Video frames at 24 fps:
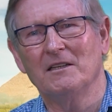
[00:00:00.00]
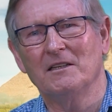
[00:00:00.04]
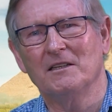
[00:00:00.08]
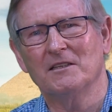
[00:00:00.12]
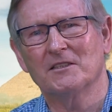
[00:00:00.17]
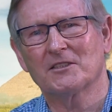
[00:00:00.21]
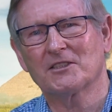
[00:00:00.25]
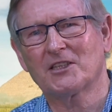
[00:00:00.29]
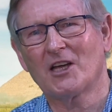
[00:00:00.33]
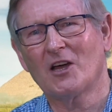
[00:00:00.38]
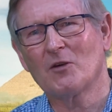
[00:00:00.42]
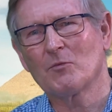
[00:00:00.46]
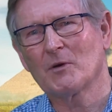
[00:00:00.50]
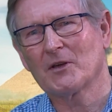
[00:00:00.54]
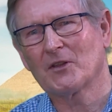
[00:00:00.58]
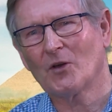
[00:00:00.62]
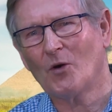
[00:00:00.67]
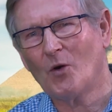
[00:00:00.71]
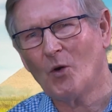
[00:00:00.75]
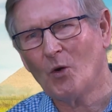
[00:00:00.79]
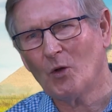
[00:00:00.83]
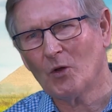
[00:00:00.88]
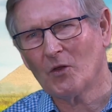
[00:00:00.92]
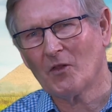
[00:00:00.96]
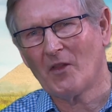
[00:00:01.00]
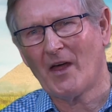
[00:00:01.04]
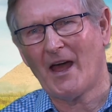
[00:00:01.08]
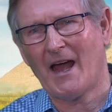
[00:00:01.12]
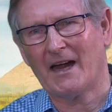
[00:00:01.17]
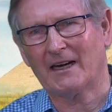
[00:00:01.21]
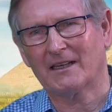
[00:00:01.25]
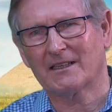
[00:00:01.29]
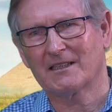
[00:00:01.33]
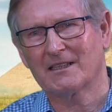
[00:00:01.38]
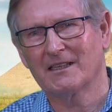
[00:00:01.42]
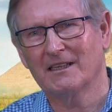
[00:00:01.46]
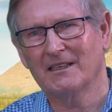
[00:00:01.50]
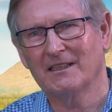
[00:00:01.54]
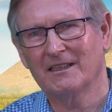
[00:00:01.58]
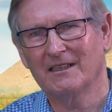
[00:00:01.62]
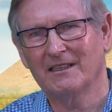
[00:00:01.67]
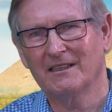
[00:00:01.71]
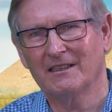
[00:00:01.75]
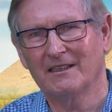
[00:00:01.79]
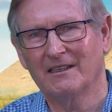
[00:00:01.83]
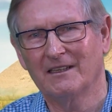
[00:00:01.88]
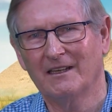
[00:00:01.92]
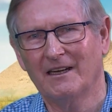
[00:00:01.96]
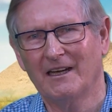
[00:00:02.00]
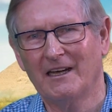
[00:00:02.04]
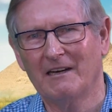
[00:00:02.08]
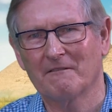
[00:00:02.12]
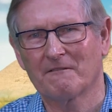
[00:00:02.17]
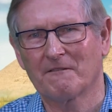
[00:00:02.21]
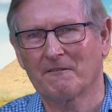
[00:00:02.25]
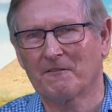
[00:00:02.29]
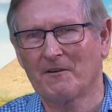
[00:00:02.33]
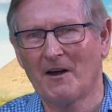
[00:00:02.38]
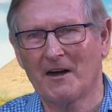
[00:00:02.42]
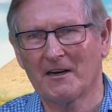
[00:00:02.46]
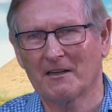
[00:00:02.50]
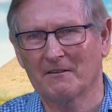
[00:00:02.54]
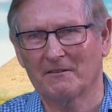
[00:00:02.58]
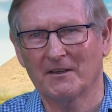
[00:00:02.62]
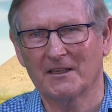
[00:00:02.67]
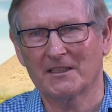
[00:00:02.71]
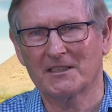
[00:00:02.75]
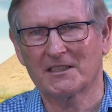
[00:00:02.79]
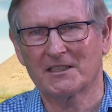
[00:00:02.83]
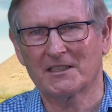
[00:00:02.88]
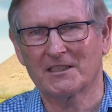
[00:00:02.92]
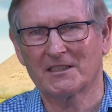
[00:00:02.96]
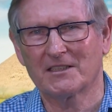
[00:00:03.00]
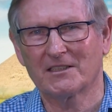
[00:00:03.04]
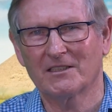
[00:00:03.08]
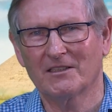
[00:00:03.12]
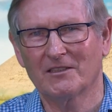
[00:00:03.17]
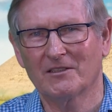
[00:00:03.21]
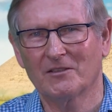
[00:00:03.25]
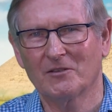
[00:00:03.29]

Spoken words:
So with all that in front of us,